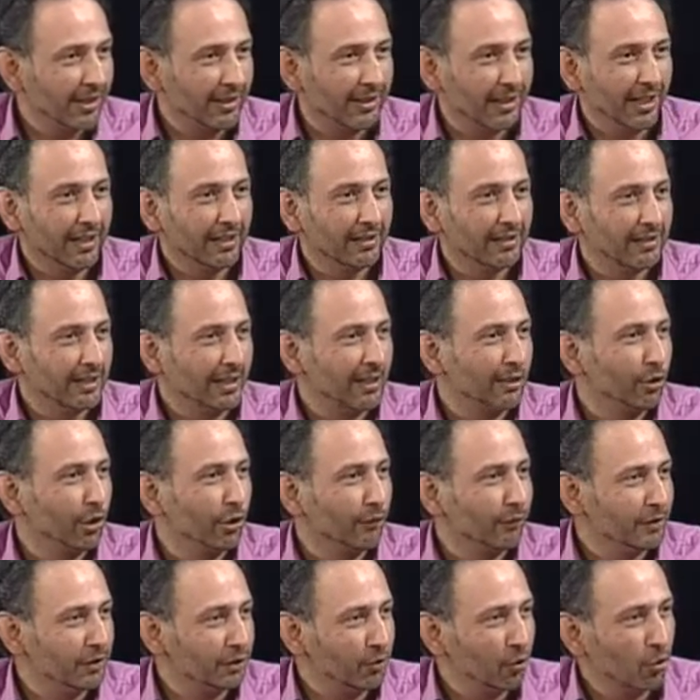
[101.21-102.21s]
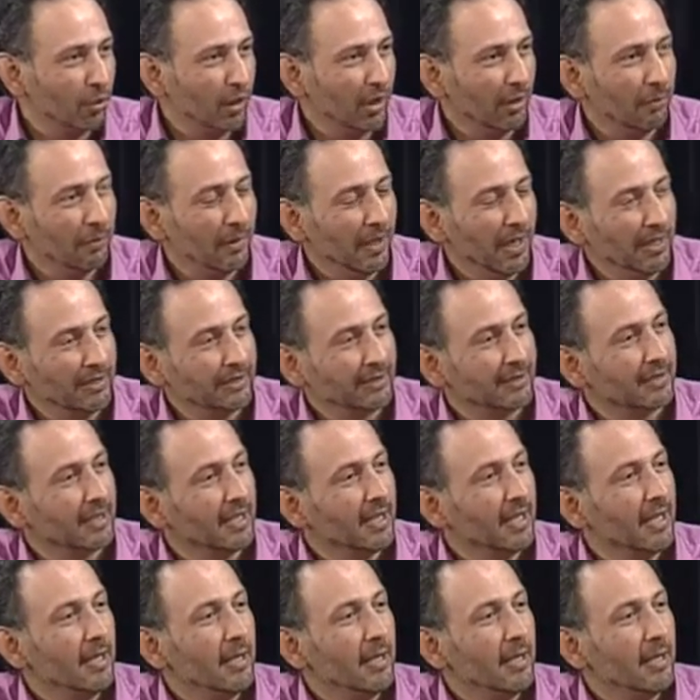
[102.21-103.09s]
And then there is always Google Plus.